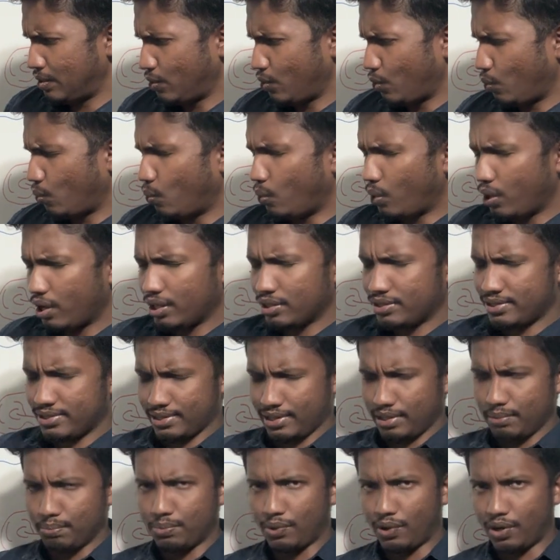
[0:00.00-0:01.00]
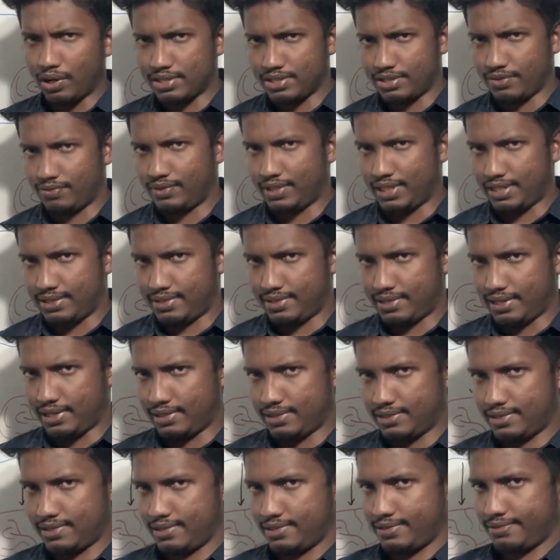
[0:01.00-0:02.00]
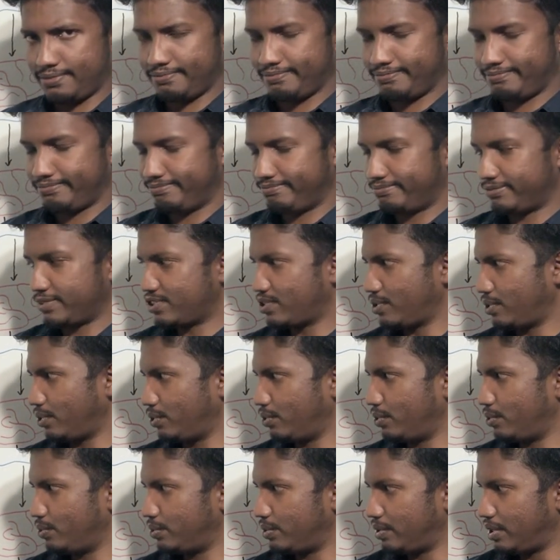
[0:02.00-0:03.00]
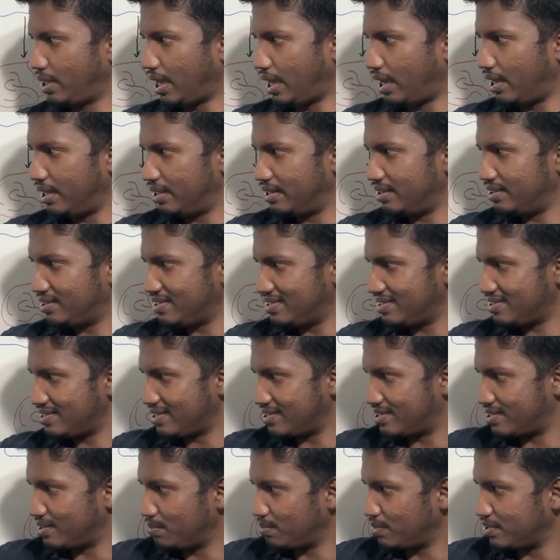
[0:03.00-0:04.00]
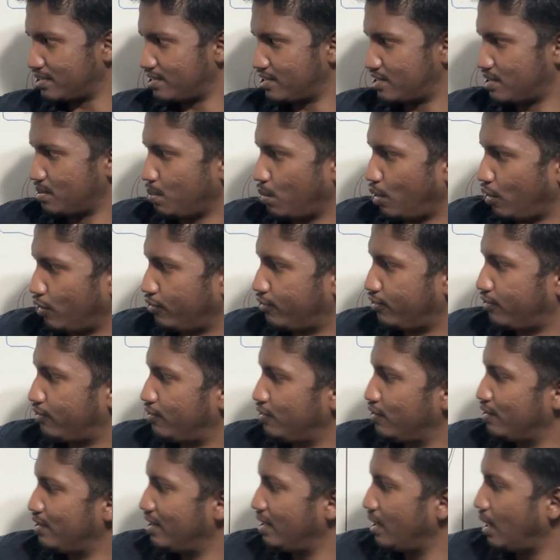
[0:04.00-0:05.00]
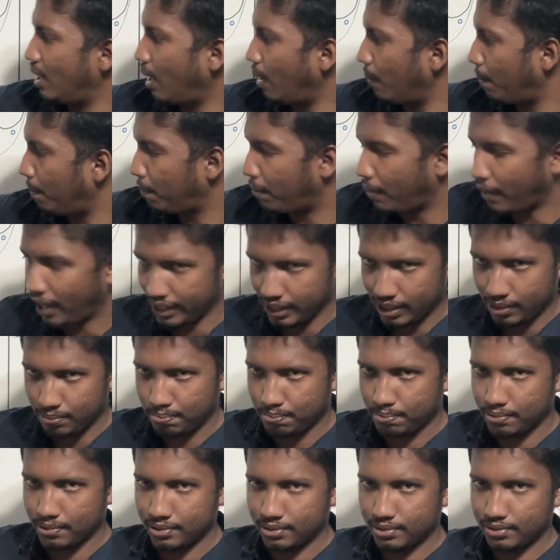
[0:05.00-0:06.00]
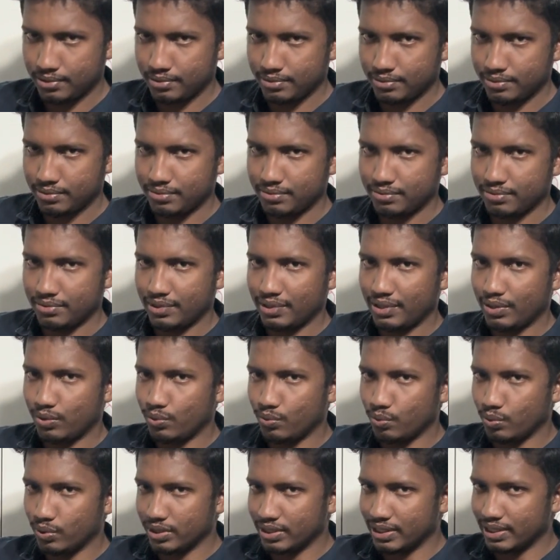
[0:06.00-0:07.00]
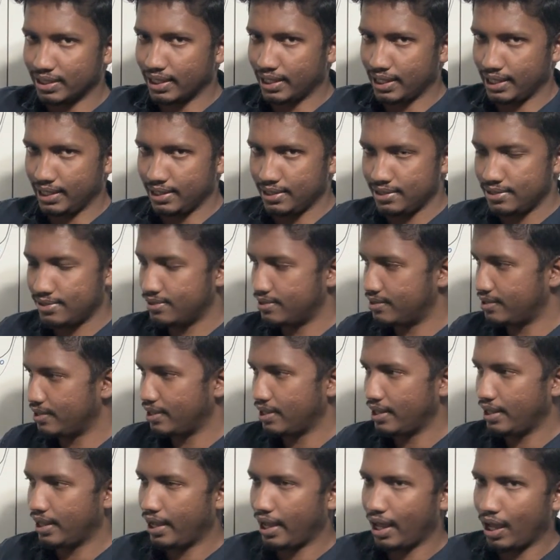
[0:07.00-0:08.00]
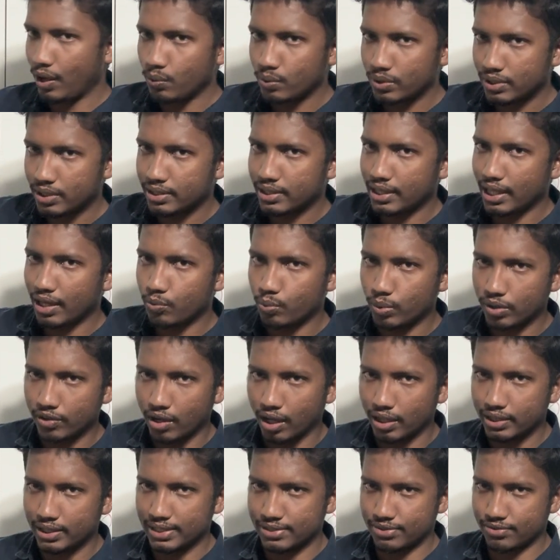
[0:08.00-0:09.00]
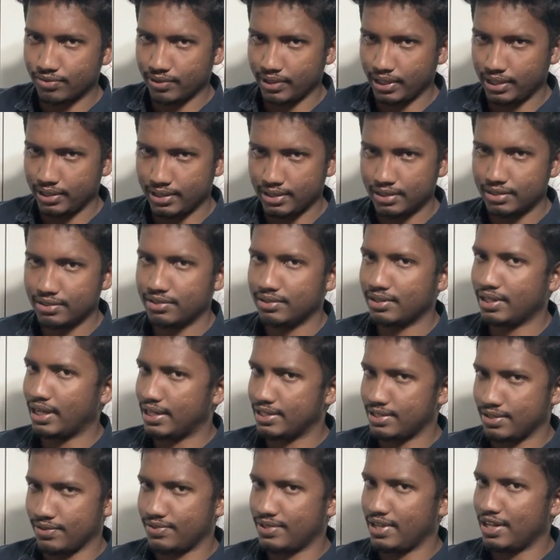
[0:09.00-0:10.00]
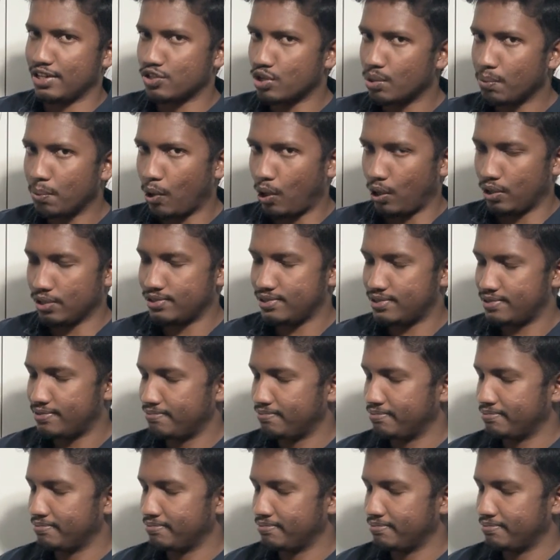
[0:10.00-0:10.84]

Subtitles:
What is the importance of these cells? So this is a simple system of a pipe with grease, and within that we got these three kinds of cells or balls.